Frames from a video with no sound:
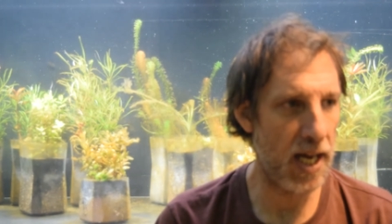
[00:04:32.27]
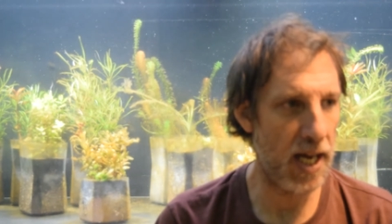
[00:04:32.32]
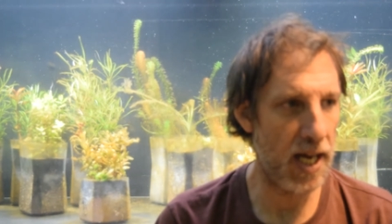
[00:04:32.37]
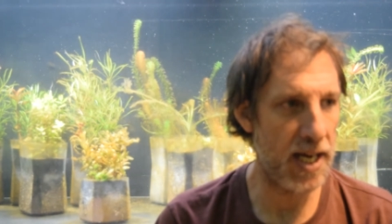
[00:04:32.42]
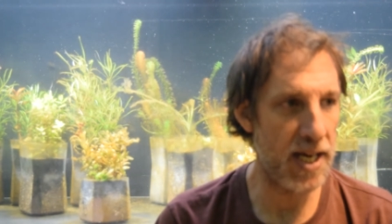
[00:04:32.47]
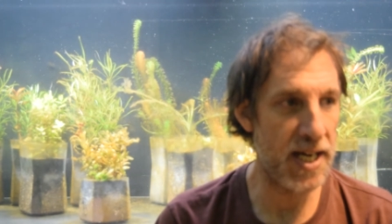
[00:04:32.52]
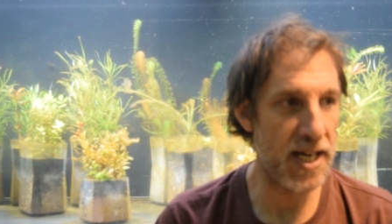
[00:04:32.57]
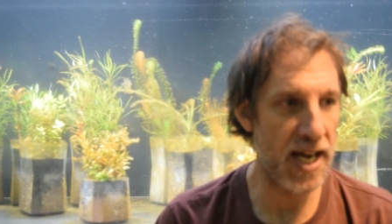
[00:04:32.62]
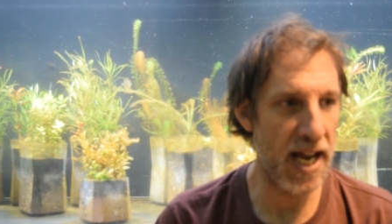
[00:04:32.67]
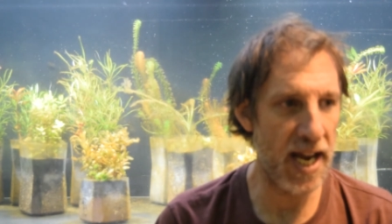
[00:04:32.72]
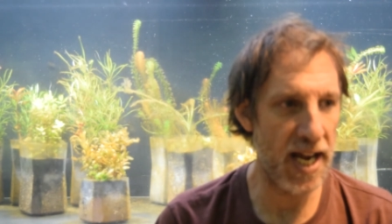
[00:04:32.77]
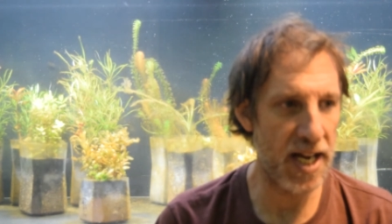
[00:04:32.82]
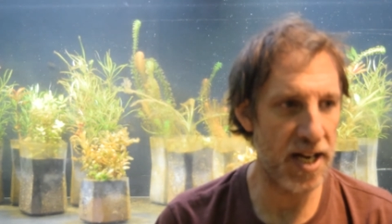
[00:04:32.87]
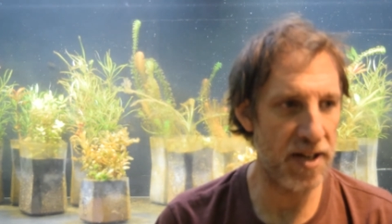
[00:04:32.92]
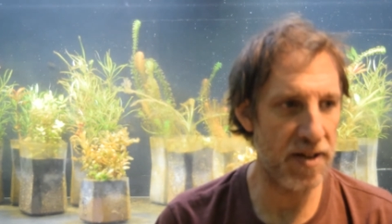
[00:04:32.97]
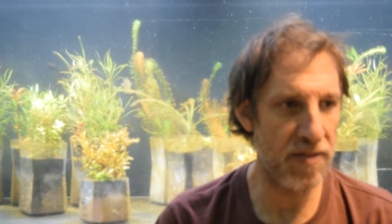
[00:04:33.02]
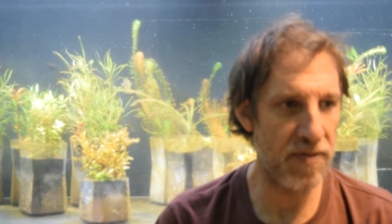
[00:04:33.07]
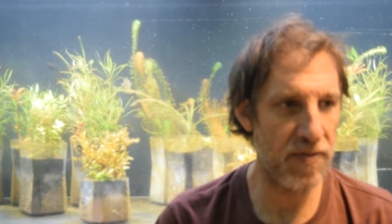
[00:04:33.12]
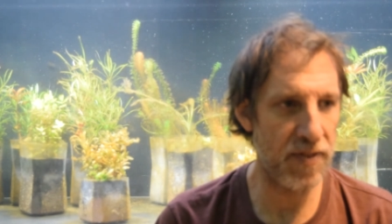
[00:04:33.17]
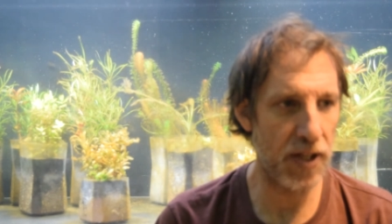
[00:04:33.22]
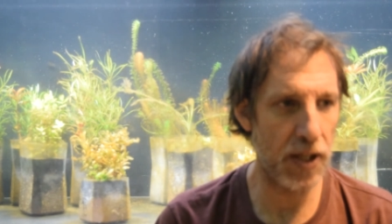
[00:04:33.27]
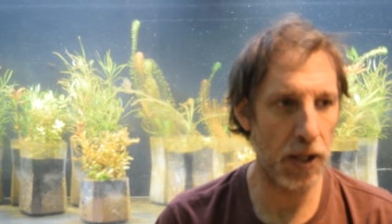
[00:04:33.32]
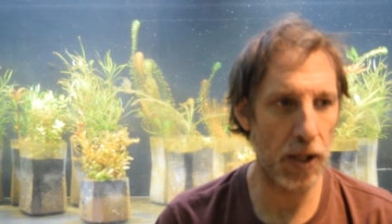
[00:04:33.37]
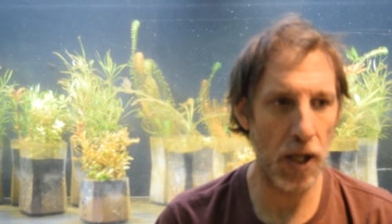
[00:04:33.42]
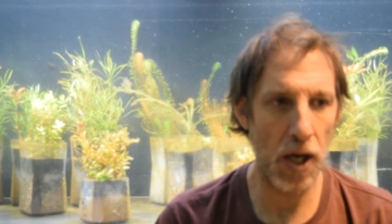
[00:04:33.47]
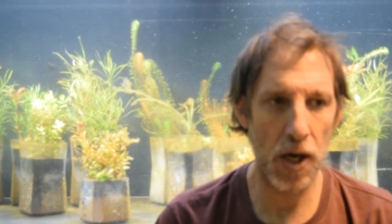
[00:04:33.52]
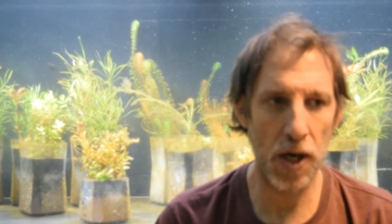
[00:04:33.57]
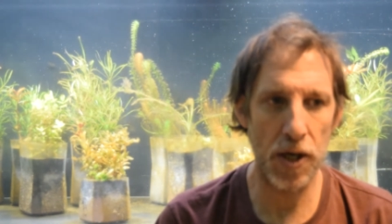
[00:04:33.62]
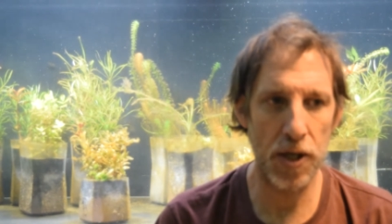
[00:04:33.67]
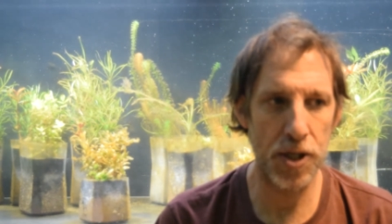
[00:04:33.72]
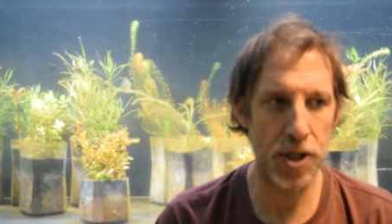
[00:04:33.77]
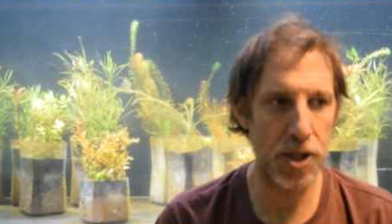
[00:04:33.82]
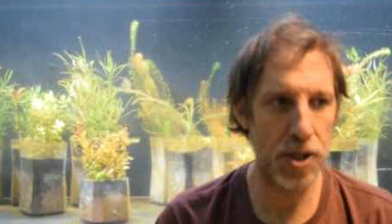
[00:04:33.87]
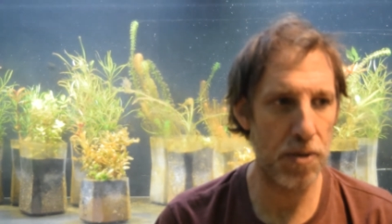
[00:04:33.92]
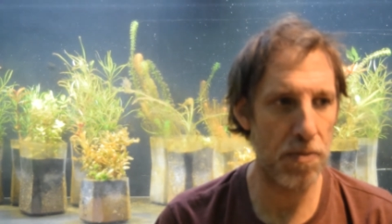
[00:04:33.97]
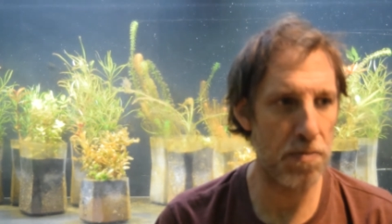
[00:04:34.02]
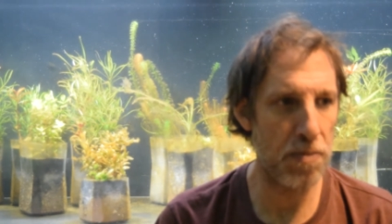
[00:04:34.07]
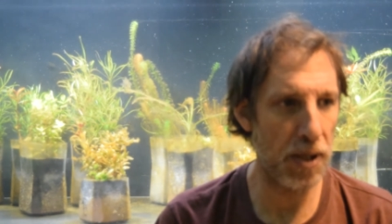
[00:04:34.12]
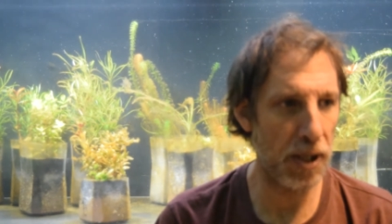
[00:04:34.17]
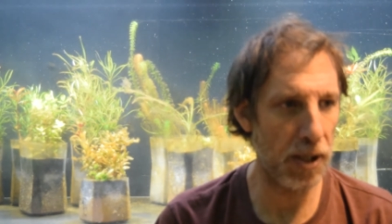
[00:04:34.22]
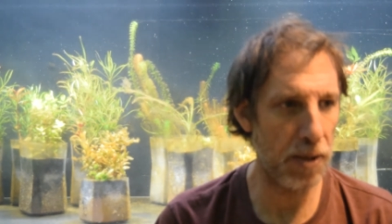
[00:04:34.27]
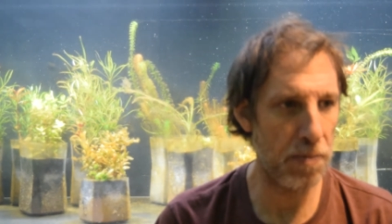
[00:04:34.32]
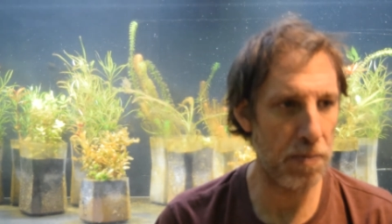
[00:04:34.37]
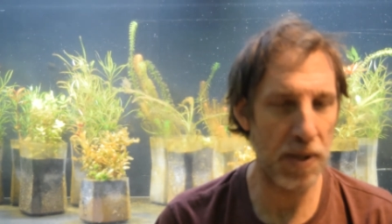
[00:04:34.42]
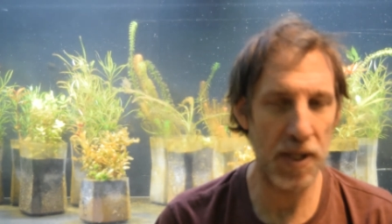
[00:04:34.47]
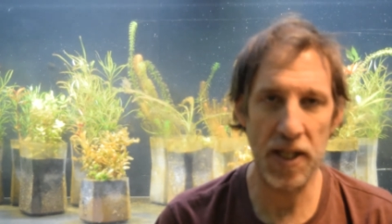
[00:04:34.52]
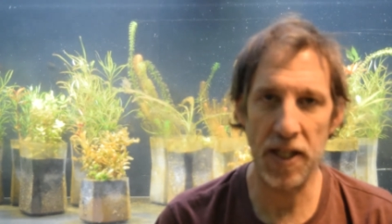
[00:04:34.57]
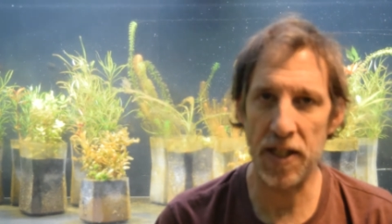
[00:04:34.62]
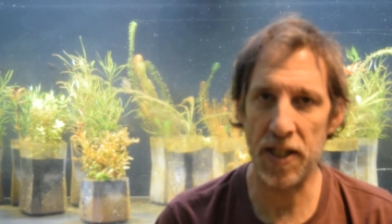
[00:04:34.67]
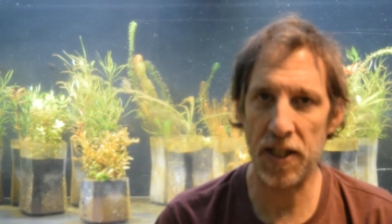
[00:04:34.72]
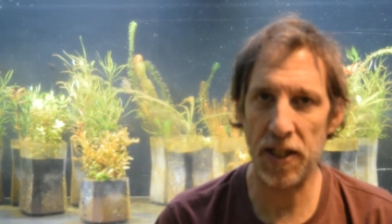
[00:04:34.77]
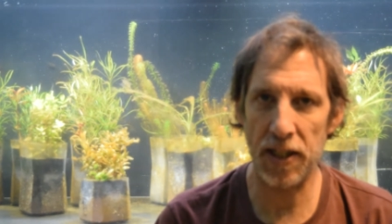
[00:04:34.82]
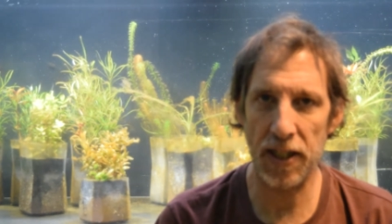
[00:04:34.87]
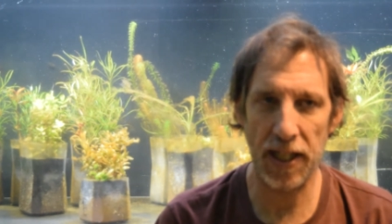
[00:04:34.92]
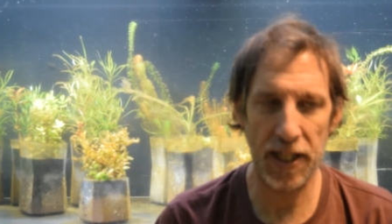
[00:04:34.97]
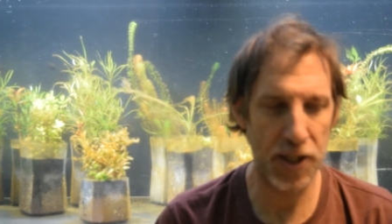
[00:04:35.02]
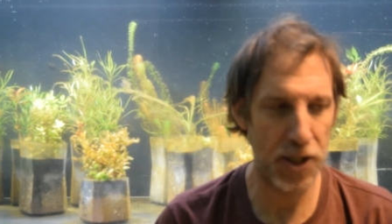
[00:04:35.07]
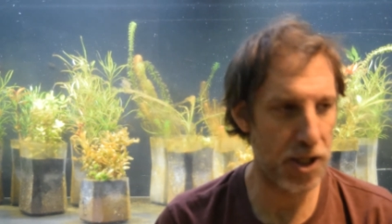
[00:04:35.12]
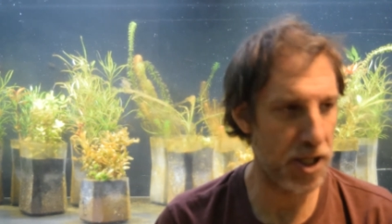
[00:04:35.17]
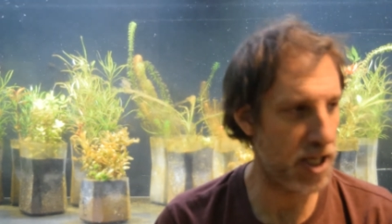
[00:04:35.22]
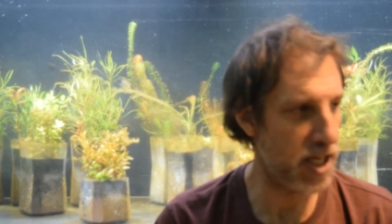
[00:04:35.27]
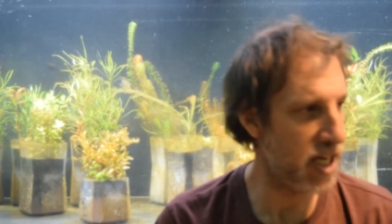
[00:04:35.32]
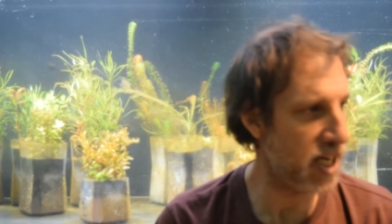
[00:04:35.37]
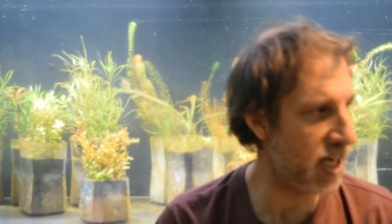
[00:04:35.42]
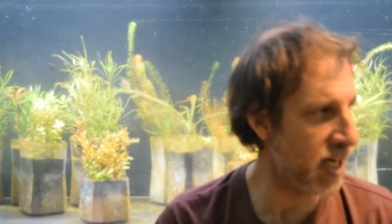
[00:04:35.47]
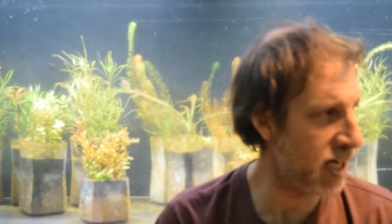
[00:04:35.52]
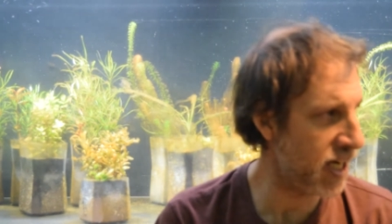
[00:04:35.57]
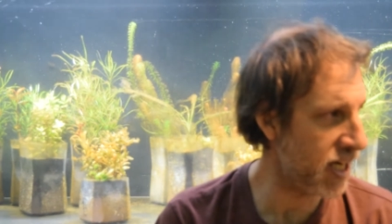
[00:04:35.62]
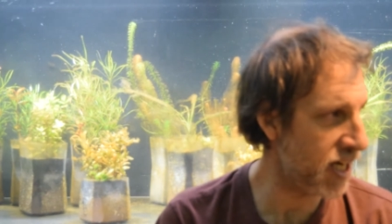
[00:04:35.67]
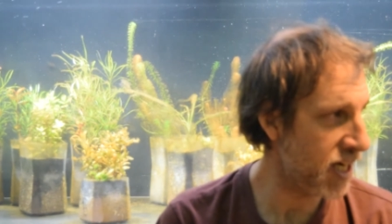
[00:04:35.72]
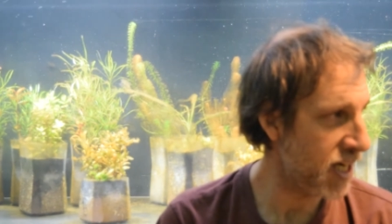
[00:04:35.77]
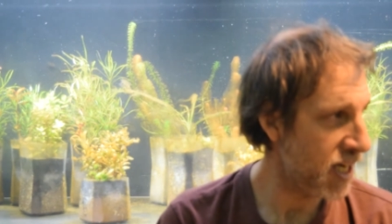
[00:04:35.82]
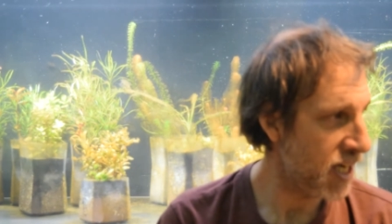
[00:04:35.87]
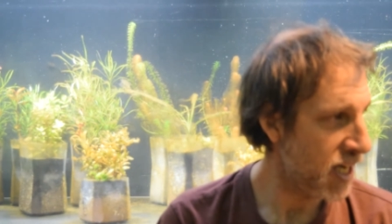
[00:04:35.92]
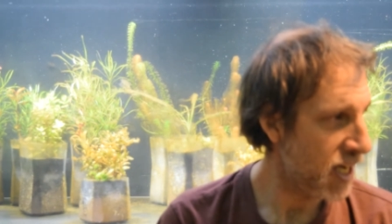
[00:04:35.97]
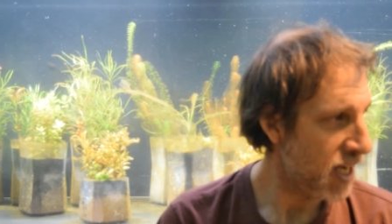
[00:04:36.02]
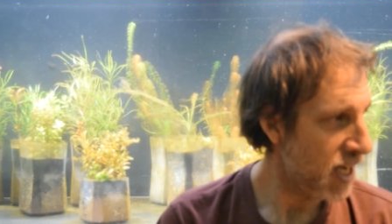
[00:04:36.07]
native large millipede collection in it.